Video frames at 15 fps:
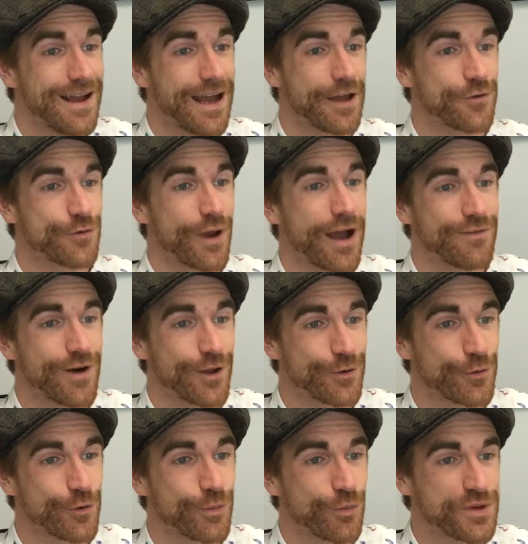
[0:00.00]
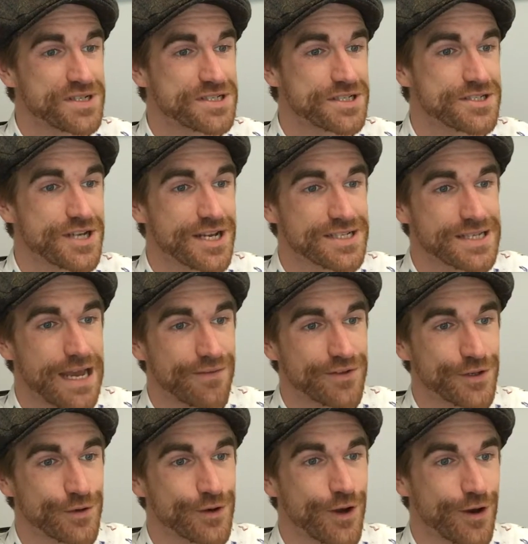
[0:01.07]
At Drive Auto Group, we suggest
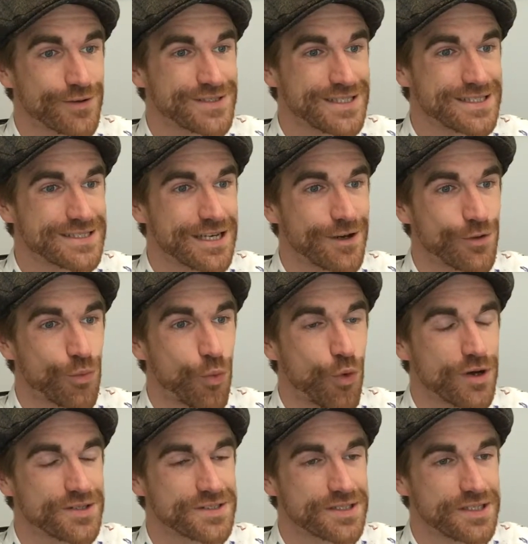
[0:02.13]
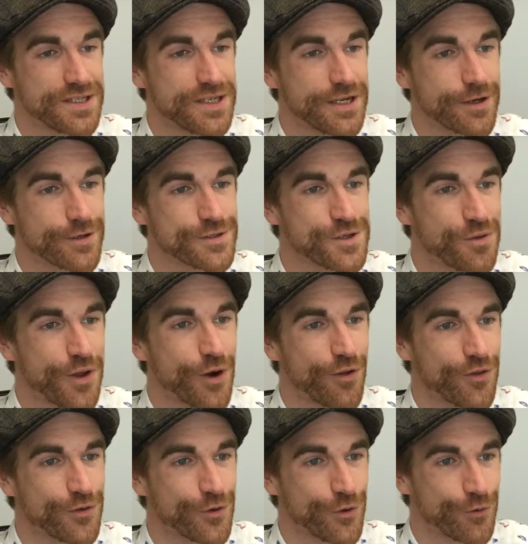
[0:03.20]
having your car detailed once a year so that all
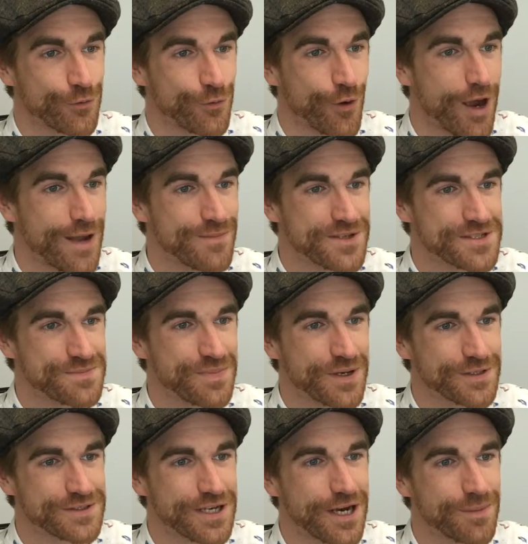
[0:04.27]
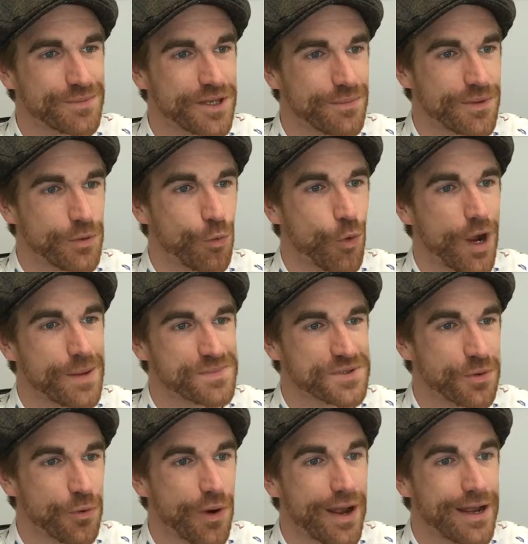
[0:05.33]
the dirt and grime that's built up can be wiped
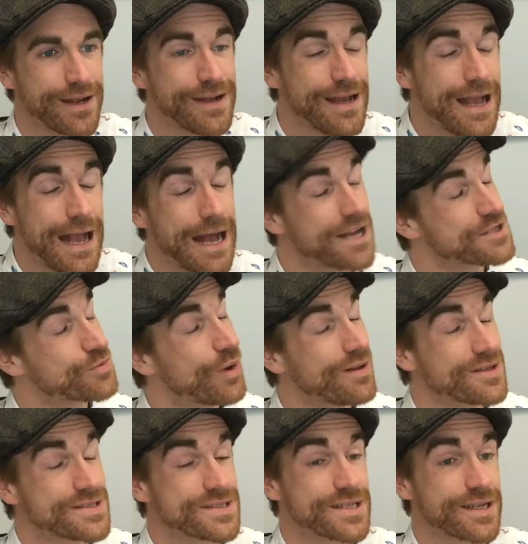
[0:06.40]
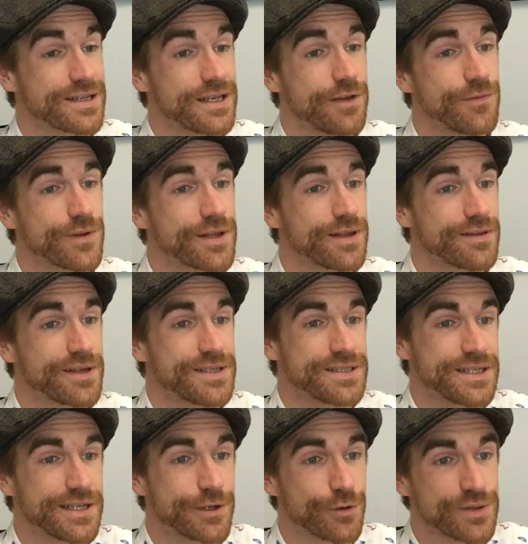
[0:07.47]
away, as well as significantly
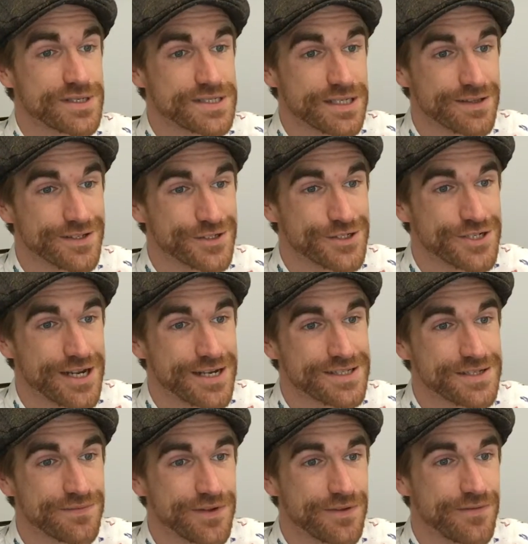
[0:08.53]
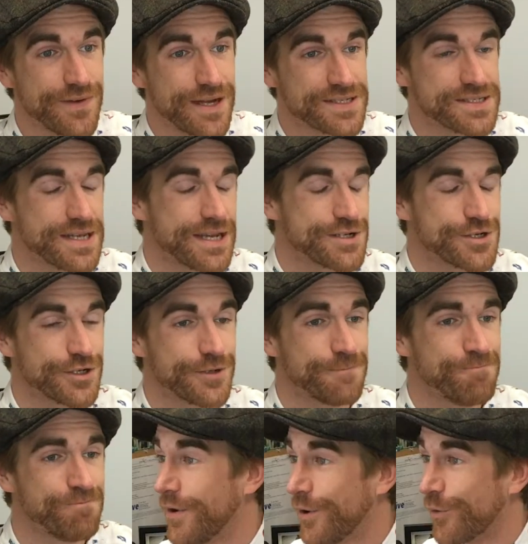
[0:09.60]
decreasing the chance of infestation.
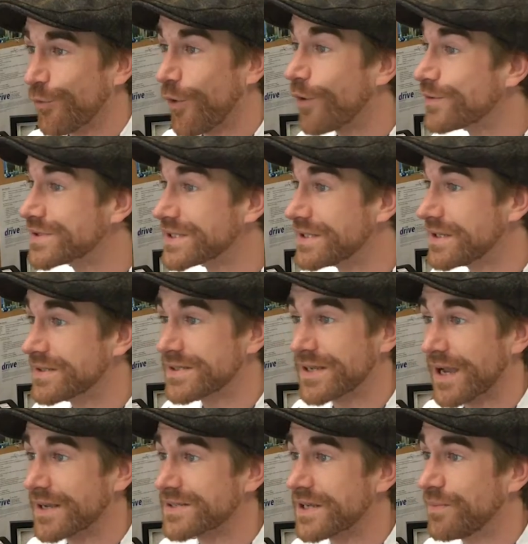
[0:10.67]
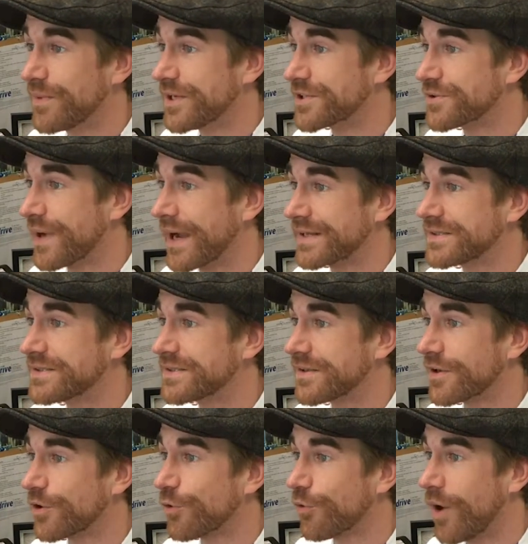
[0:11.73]
Rodents and insects can be attracted to
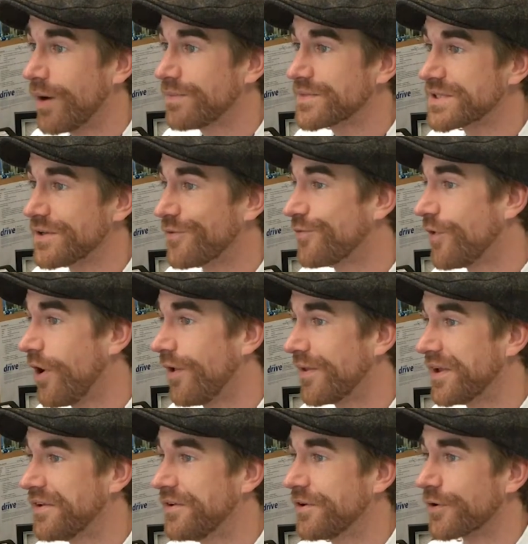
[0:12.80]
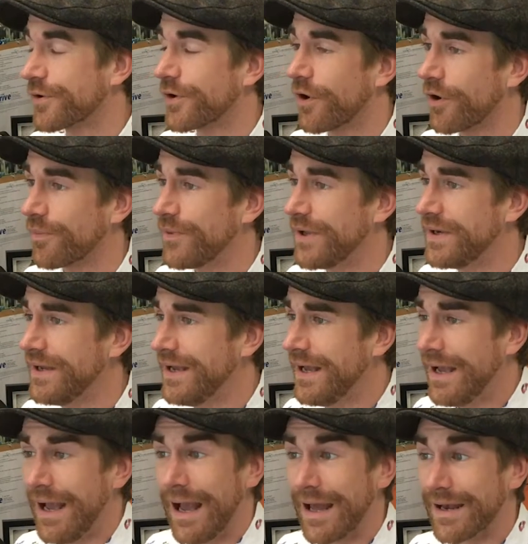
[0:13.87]
the crumbs that fall into your carpet,
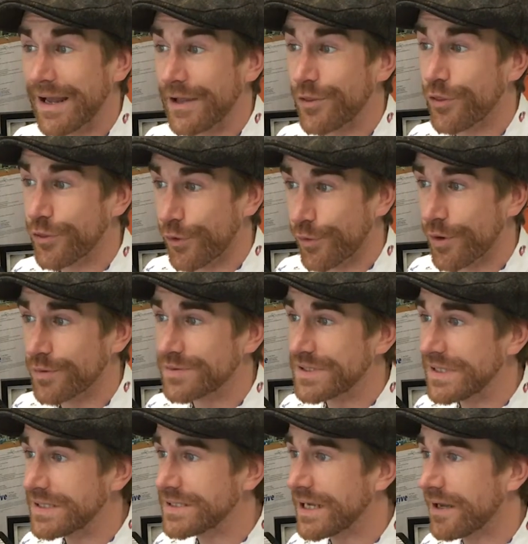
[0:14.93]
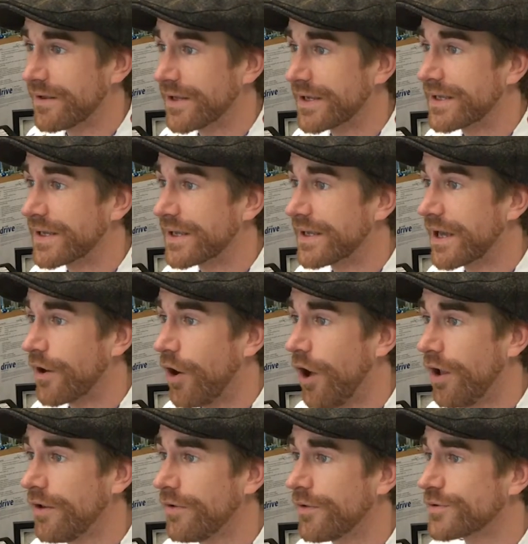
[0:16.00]
and a thorough detailing can get
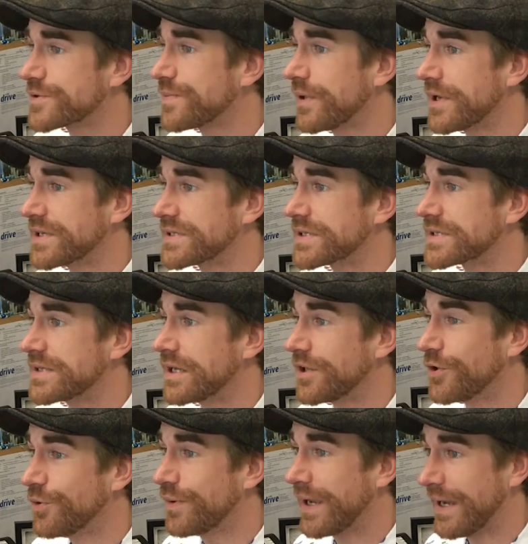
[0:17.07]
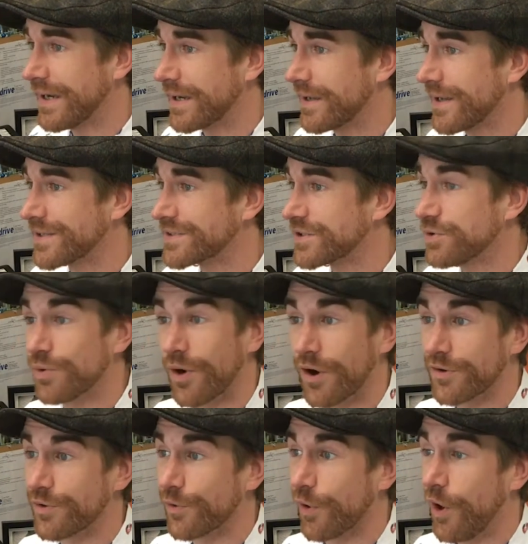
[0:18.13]
all of those places that you can't get to
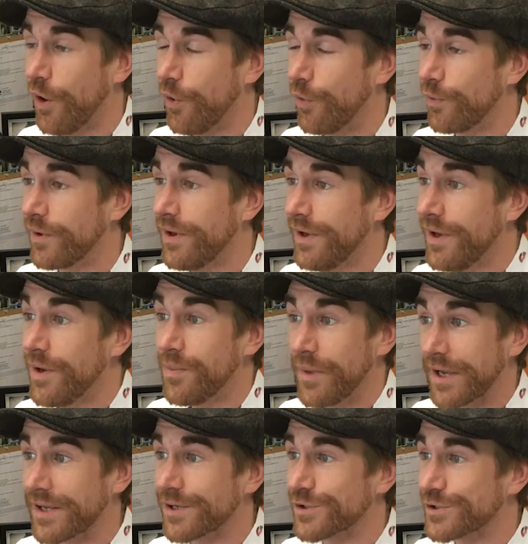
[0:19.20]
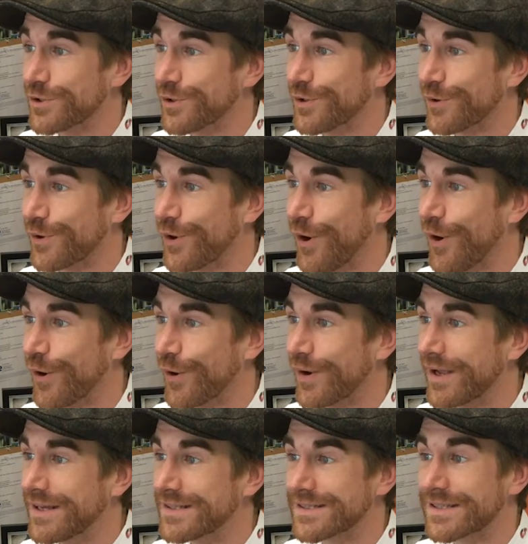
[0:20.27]
on your own, making sure your car
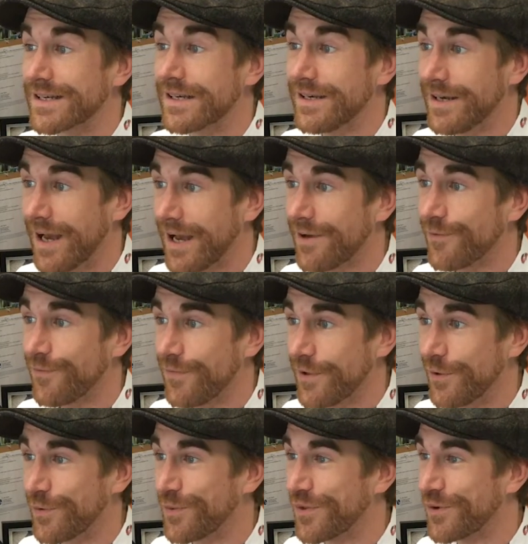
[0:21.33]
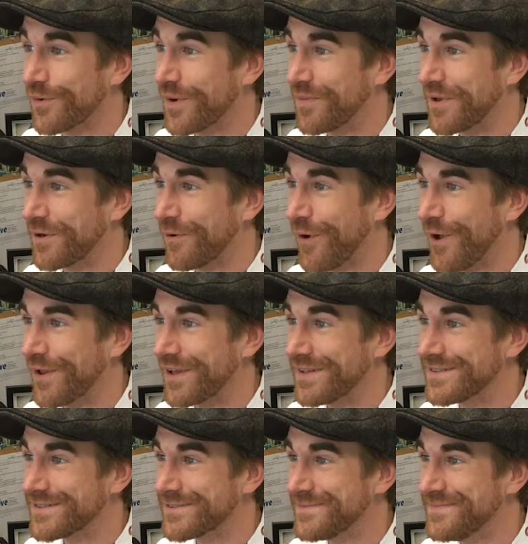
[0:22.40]
is not filled with creepy crawlies.